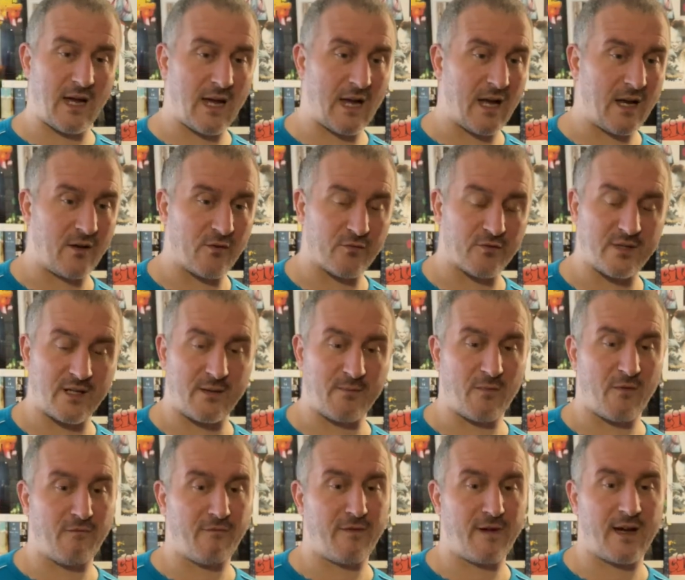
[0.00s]

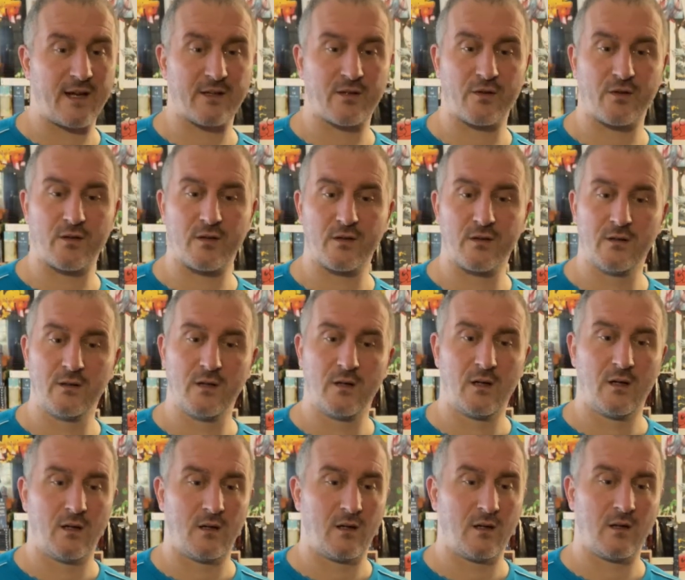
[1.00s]
entertainment factor,
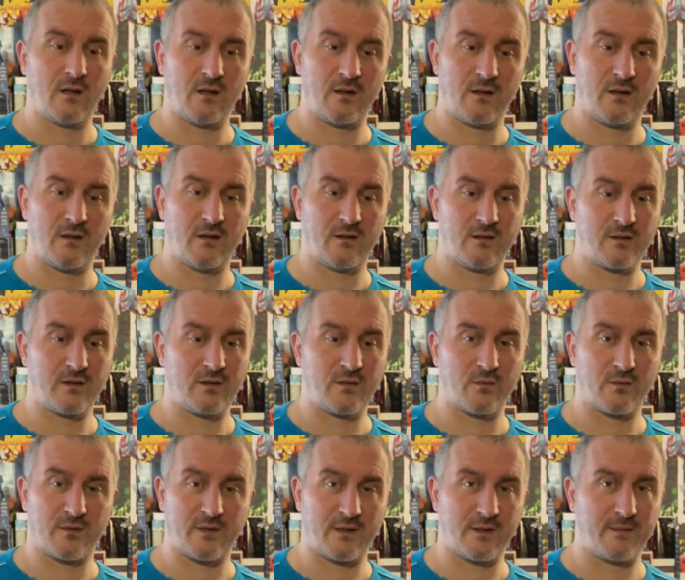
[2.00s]
you
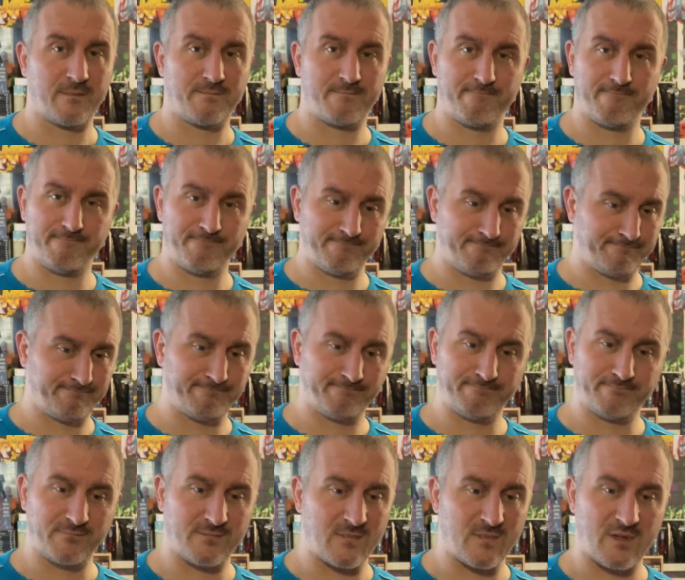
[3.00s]
know,
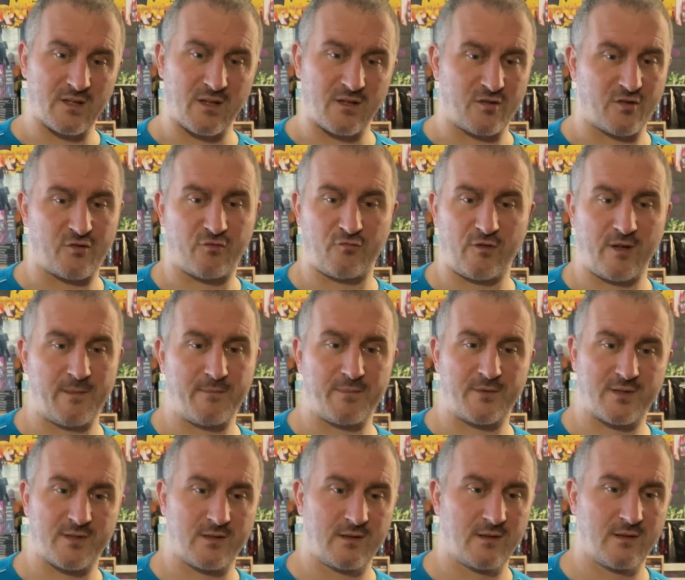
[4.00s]
the
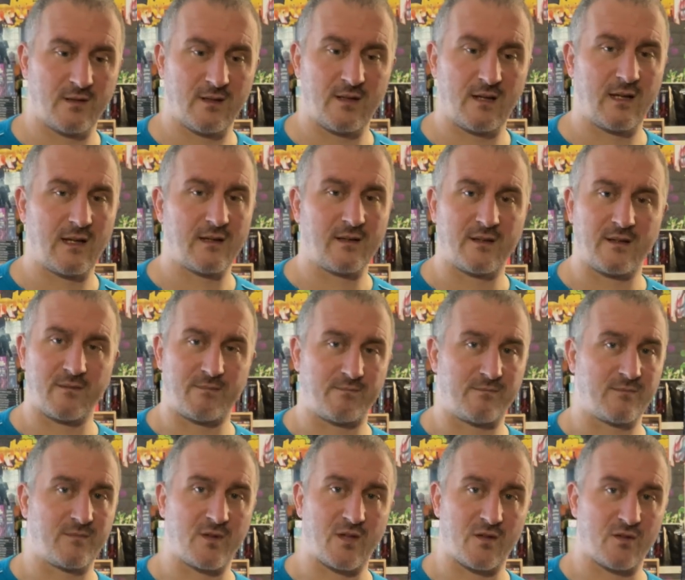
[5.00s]
script and
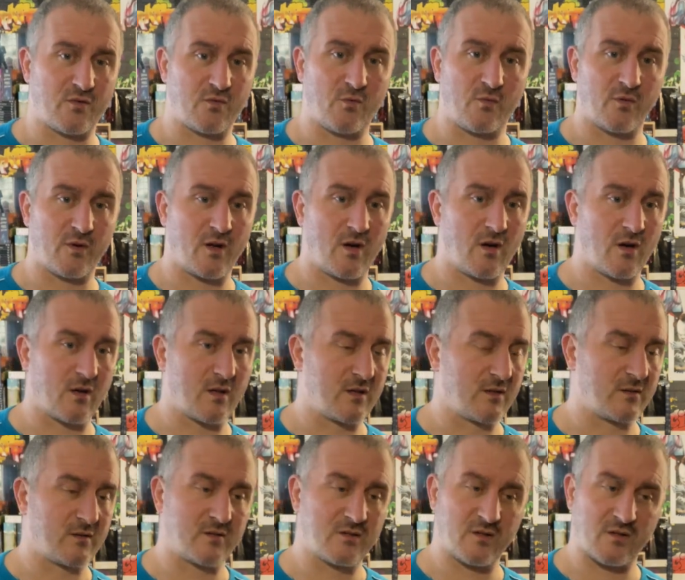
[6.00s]
the story arc
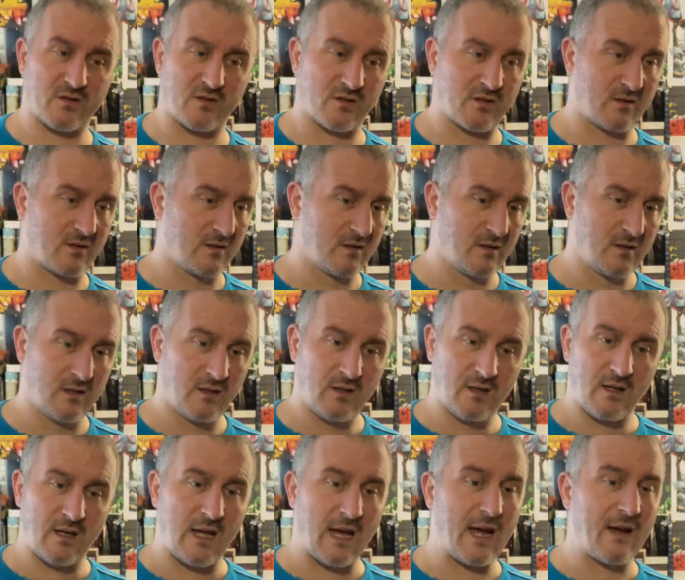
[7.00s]
and just
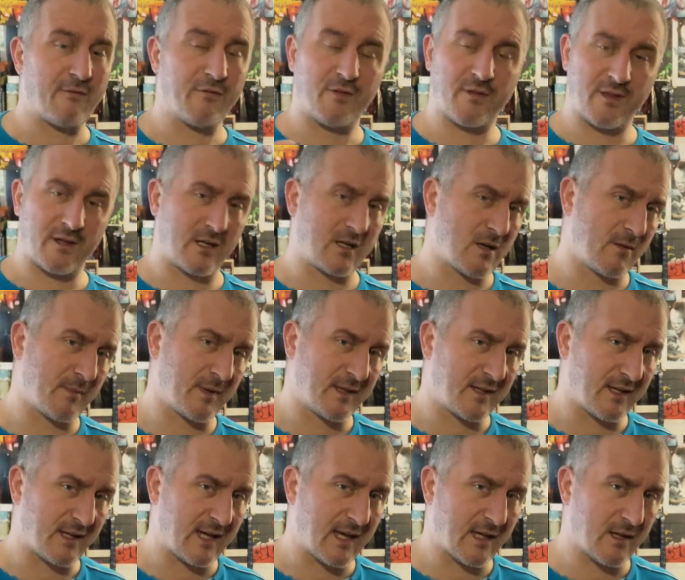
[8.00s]
everything coming
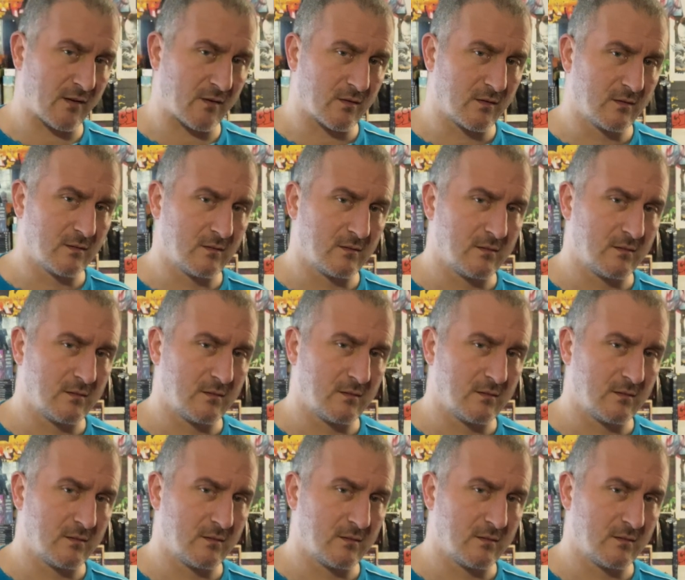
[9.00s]
together.